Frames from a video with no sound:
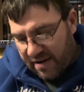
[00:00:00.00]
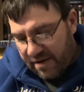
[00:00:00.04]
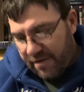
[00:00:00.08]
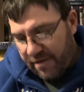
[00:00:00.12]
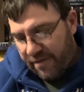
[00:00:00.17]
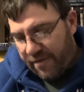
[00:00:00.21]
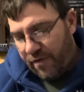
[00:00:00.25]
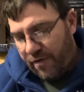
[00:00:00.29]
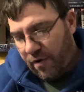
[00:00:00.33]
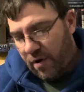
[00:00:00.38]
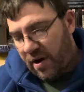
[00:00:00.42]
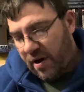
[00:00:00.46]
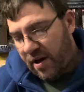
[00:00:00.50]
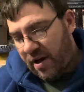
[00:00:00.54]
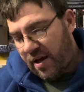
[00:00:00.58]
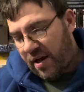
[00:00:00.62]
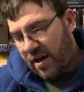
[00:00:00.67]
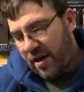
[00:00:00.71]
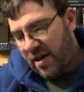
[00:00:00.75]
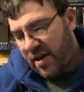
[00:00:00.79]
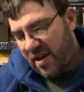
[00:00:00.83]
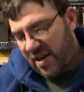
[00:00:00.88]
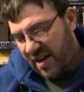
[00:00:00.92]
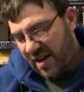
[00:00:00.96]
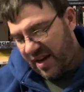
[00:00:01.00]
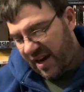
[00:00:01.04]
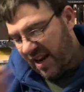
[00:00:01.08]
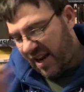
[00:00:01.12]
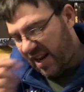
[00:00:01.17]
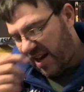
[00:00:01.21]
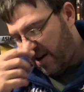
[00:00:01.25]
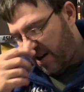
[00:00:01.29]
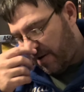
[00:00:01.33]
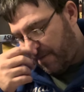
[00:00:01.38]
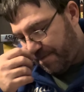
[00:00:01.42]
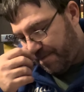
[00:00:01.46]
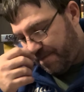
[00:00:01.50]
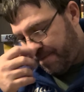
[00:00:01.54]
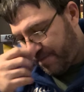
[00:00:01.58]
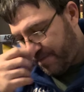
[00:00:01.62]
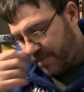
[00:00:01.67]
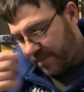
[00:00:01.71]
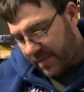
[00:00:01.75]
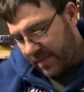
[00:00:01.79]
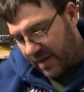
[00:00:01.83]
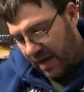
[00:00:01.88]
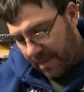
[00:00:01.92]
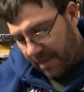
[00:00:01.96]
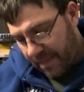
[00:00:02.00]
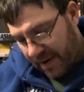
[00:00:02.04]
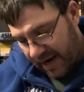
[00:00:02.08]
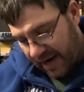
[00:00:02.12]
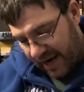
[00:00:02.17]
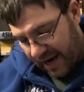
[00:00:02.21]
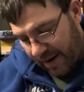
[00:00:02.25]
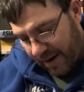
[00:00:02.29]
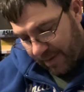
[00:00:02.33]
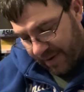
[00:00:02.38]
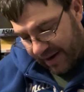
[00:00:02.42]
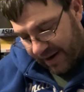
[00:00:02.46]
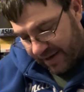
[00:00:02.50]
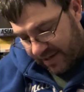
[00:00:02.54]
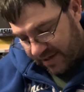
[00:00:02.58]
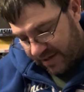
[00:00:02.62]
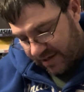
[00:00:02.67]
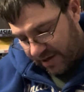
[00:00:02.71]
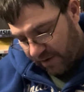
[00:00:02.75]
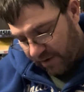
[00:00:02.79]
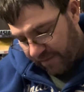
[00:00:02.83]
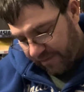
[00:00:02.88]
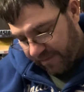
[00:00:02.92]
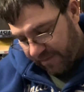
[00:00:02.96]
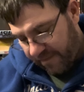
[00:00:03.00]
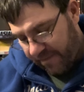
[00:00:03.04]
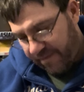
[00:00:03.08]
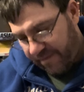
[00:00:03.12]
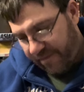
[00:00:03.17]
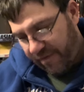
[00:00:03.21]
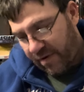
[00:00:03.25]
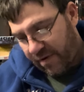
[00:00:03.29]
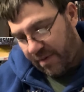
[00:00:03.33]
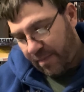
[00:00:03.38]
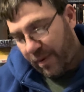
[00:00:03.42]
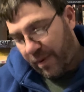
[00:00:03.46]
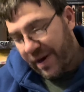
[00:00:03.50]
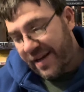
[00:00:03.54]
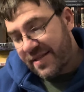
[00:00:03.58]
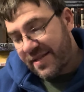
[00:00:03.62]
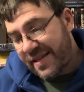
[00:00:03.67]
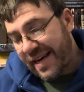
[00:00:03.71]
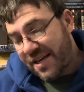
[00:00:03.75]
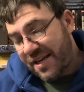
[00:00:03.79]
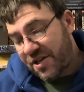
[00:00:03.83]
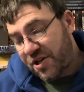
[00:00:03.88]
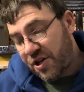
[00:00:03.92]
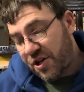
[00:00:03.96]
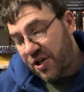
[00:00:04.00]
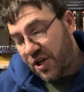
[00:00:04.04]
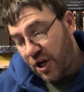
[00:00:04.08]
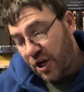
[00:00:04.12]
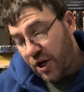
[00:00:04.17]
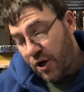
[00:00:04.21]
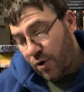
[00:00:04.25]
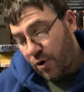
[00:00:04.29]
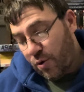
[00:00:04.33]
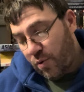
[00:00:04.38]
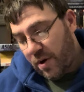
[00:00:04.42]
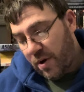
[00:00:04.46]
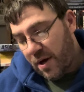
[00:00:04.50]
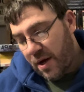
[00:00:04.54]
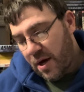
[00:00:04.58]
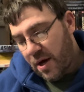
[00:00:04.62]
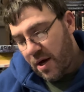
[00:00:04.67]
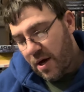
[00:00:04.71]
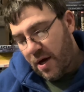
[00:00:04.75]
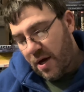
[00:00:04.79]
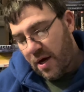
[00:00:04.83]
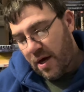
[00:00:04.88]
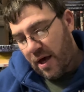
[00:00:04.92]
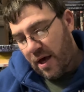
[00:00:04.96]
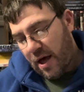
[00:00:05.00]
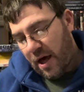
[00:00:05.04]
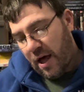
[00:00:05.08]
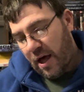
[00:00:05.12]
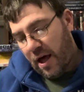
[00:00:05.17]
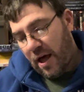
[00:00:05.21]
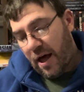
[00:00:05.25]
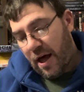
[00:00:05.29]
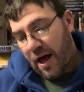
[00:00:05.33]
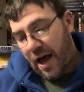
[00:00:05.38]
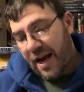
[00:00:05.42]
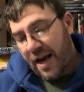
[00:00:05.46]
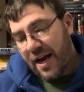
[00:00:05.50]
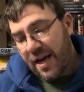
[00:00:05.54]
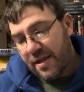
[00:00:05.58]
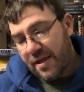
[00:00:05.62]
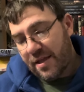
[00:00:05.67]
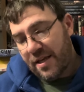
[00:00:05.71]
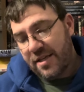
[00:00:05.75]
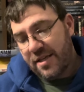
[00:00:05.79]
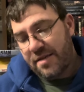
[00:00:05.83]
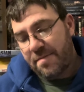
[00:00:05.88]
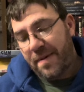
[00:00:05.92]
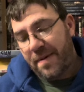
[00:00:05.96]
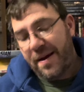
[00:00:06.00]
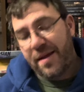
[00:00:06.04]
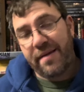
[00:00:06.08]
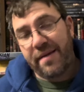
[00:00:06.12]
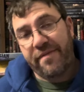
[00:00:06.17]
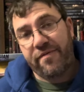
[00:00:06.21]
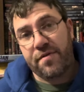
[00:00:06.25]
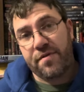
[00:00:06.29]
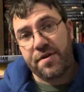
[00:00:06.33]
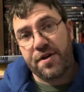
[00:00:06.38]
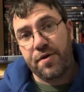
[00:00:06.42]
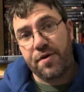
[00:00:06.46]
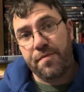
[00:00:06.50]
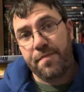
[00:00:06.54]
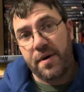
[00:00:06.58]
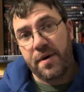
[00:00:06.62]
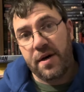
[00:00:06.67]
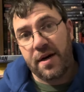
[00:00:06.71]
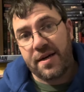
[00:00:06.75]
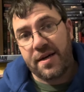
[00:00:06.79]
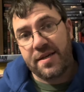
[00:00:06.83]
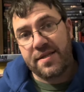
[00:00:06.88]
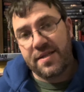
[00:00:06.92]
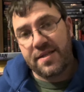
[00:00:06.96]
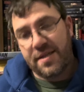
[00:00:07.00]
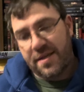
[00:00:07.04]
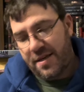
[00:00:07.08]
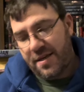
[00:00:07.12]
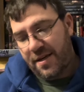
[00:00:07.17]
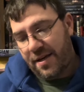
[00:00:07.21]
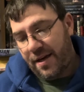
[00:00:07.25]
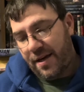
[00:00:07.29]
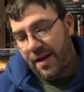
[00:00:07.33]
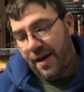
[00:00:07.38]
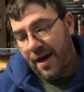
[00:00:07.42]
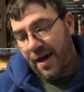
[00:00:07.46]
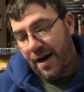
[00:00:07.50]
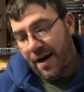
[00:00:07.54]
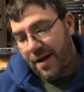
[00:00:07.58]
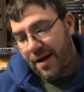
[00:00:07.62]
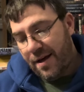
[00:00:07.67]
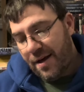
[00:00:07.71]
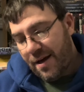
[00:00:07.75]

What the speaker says: But anyways, so for the PlayStation 2, I got this mainly for $2. Yeah.